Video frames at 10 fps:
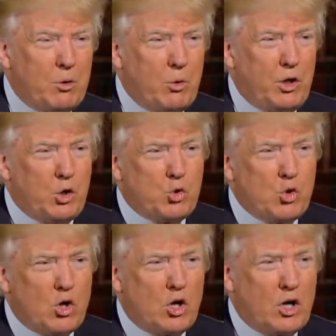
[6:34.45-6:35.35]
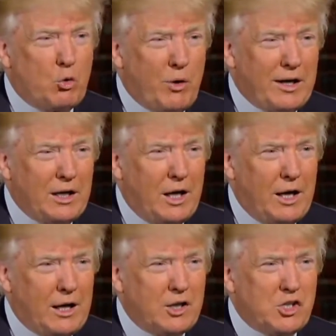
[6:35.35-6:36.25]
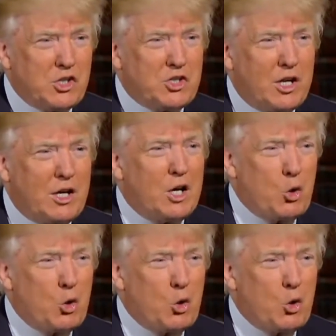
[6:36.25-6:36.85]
where you draw a red line, as he said,